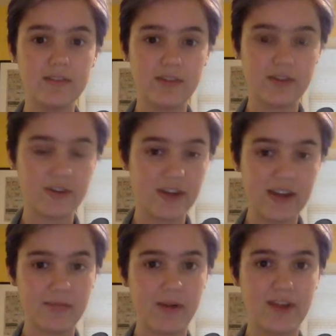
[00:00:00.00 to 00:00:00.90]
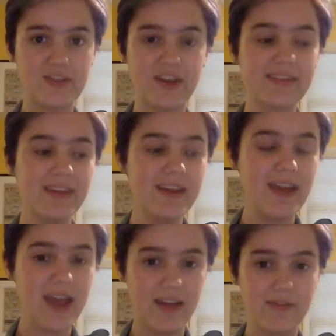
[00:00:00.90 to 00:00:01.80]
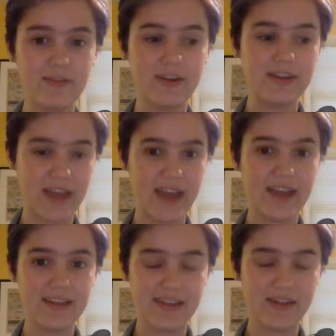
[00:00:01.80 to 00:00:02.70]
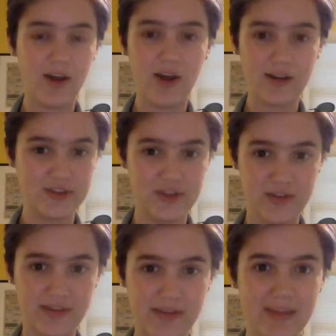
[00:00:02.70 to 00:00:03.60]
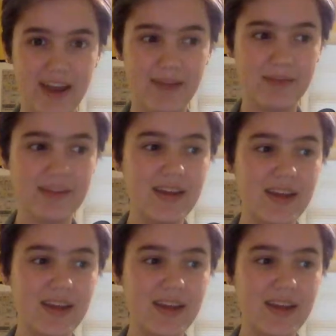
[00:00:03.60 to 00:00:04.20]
your creative projects every day. That's hard to do sometimes.